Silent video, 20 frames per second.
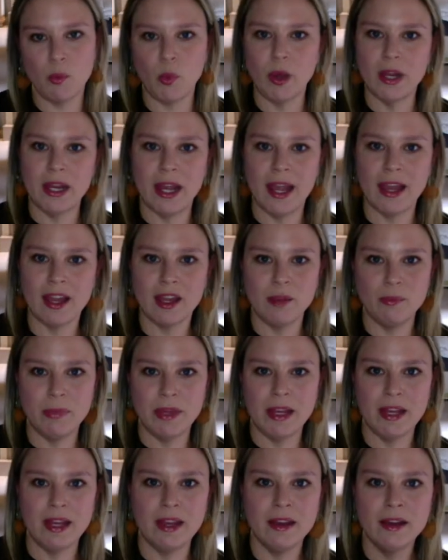One day it could
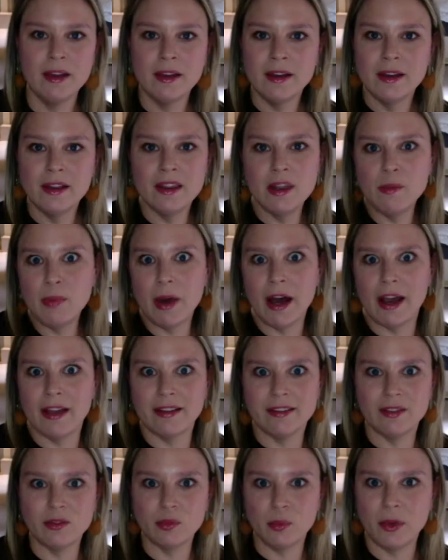be the
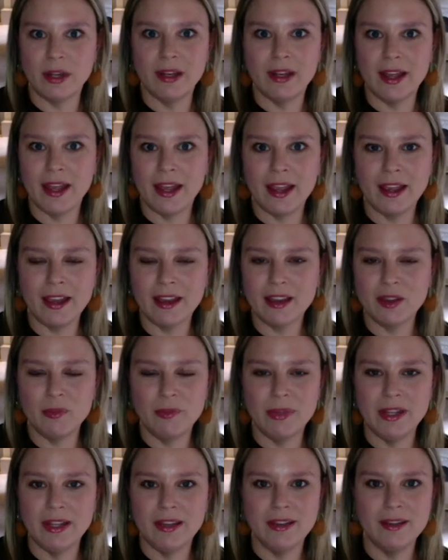bus. One day it could
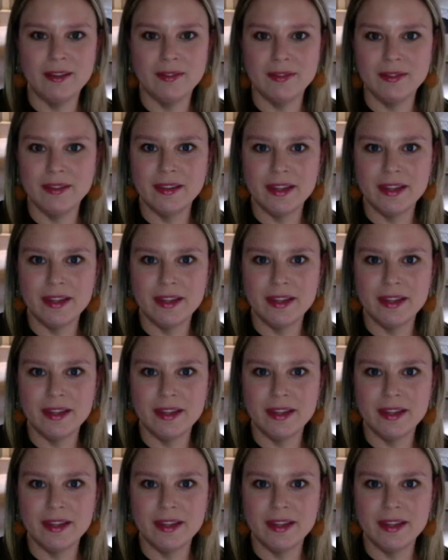be,